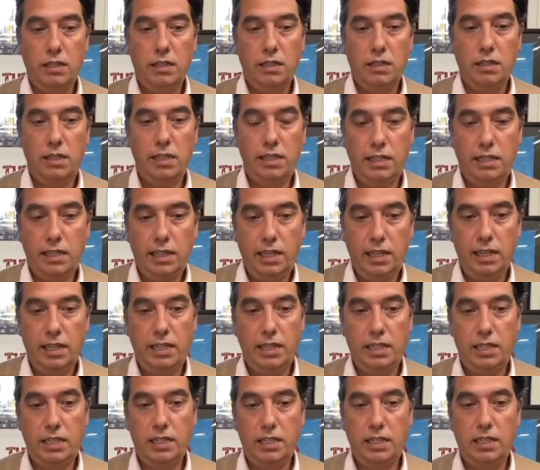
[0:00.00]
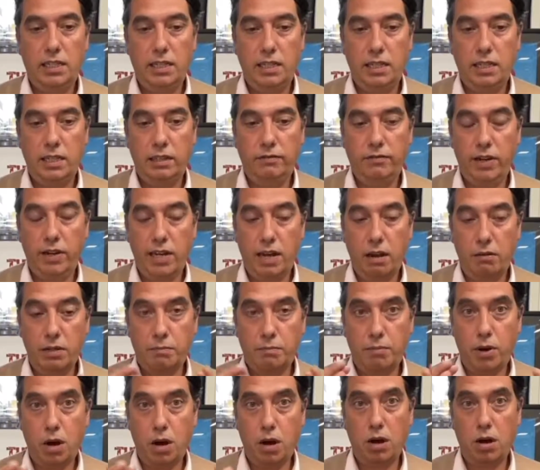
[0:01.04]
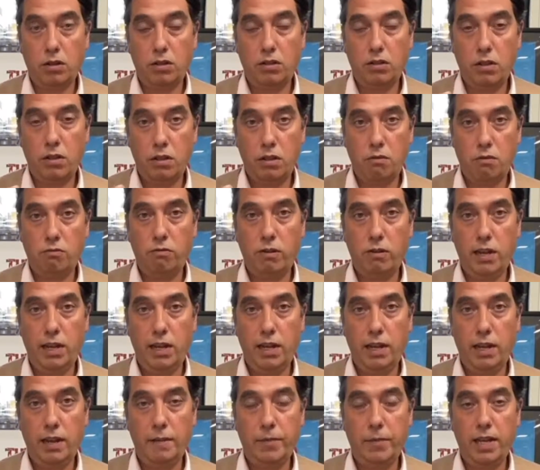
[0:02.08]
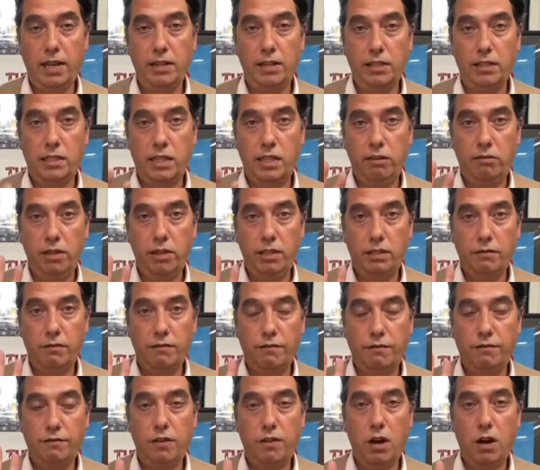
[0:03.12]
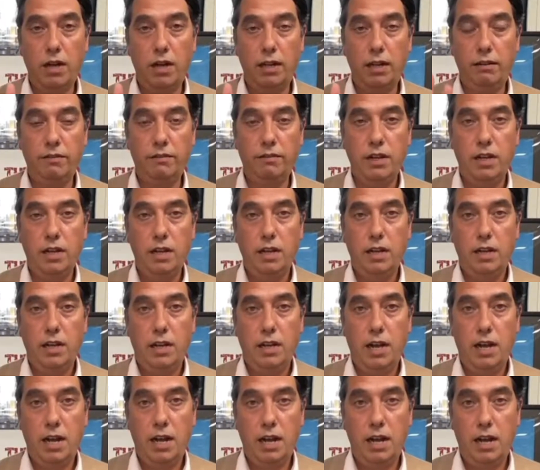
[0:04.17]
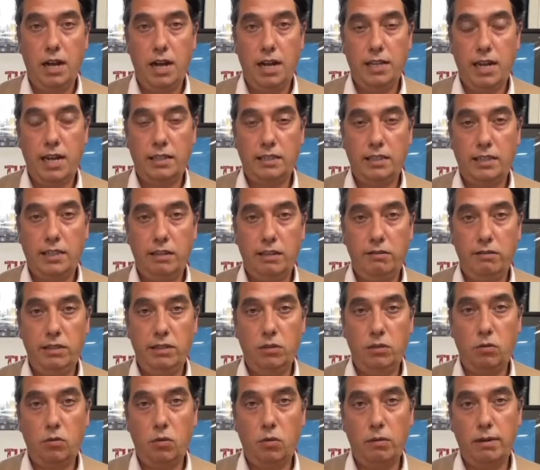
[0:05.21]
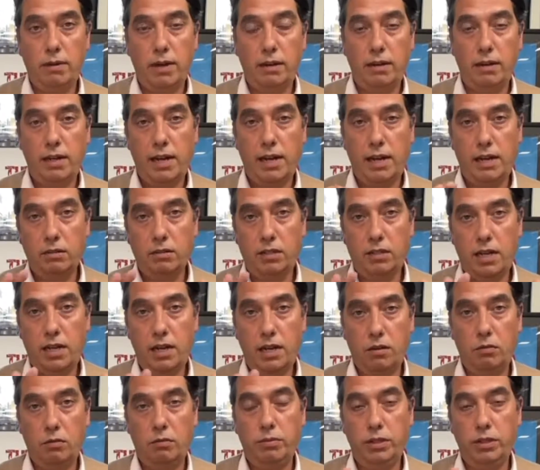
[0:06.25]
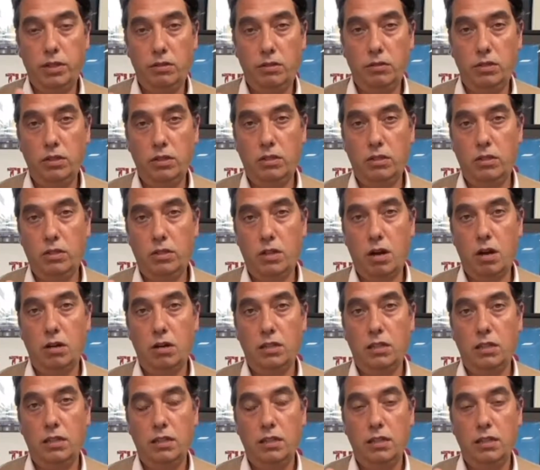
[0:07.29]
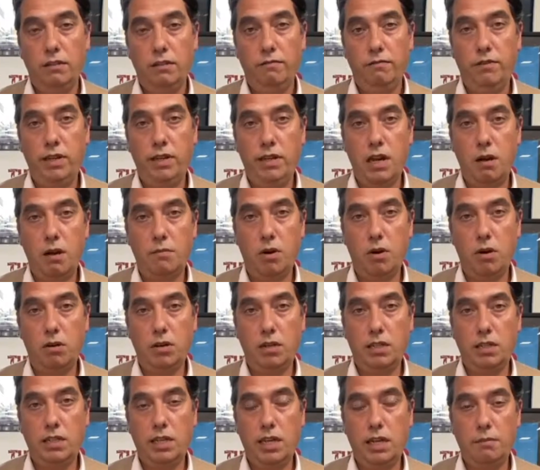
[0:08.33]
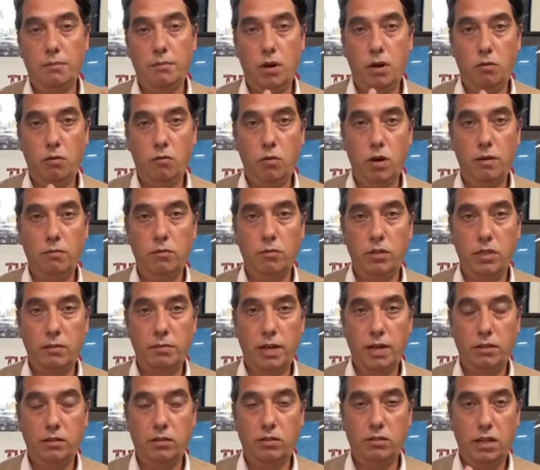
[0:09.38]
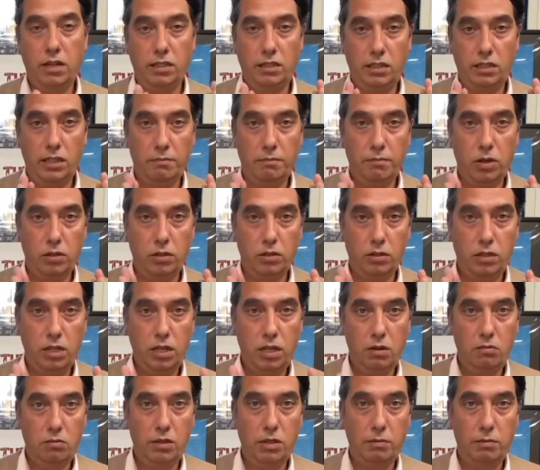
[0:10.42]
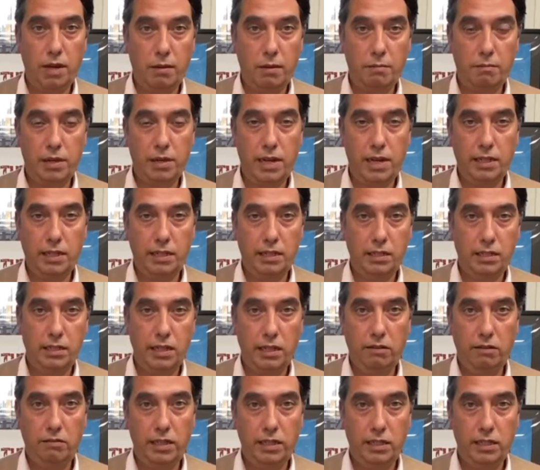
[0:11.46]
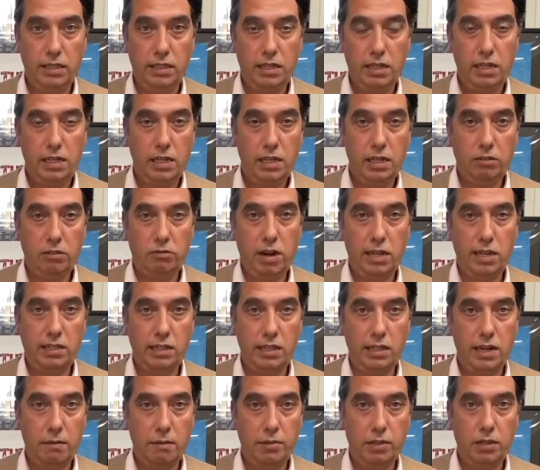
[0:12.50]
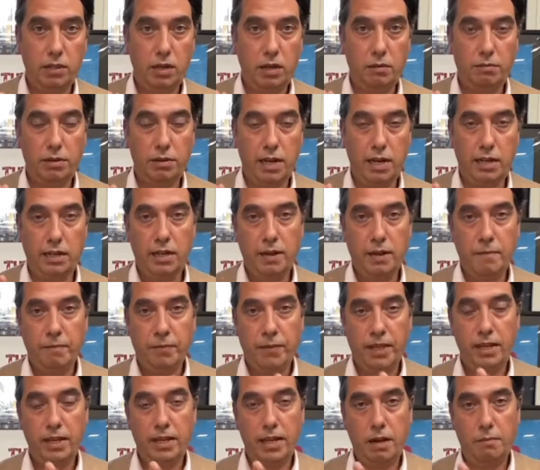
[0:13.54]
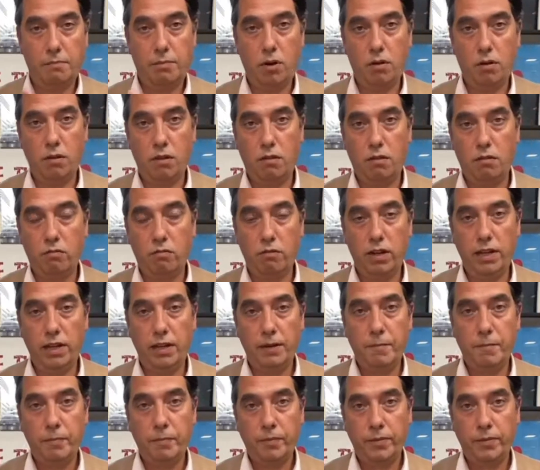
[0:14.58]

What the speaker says: this video is part 3 in a series of 5, and that series is all about how to help you to start video marketing. Part 1 was about strategy, part 2 was about planning a series and creating an episode plan, and now part 3